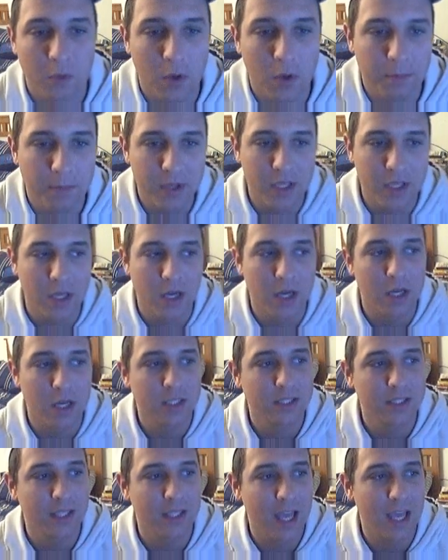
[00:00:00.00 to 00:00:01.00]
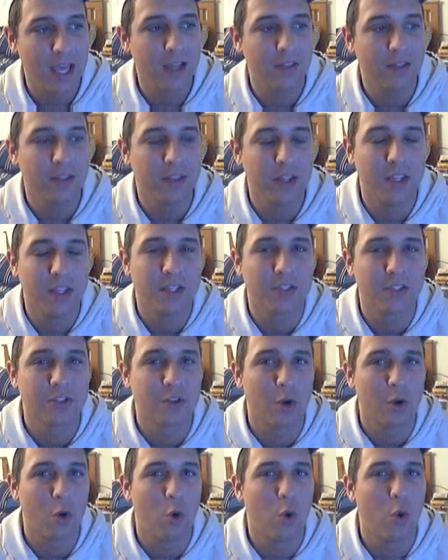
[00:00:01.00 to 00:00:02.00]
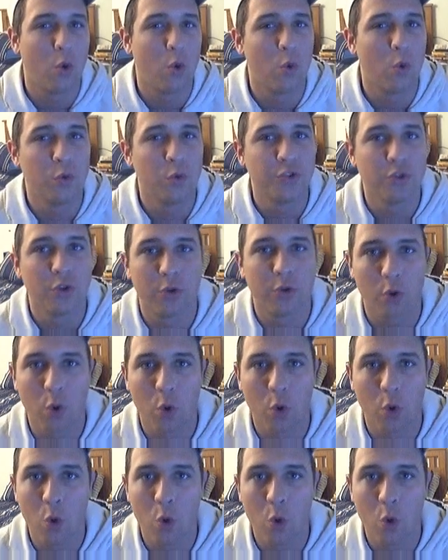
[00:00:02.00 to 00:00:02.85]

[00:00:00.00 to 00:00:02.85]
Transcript: because atheists hold to their